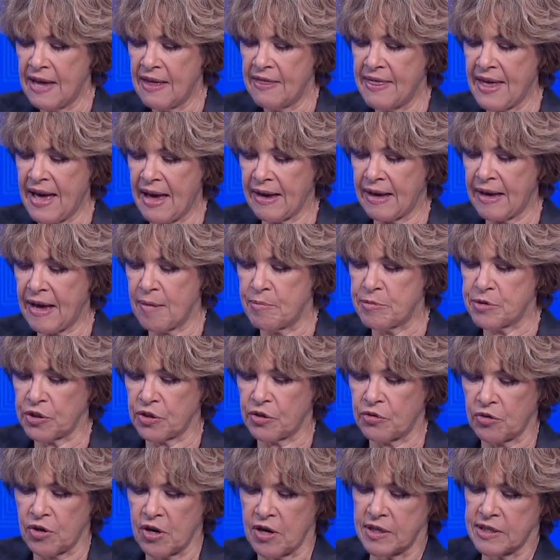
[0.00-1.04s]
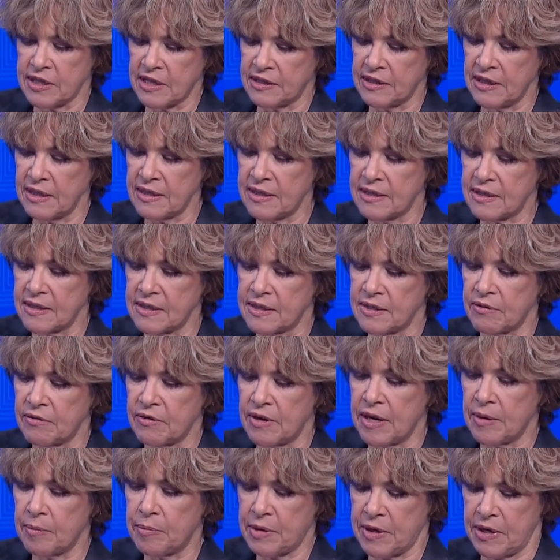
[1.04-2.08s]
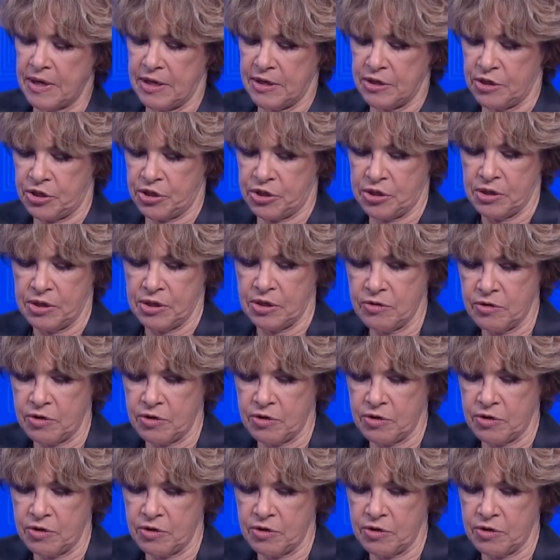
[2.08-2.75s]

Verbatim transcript: that comes across. I think this is the right page.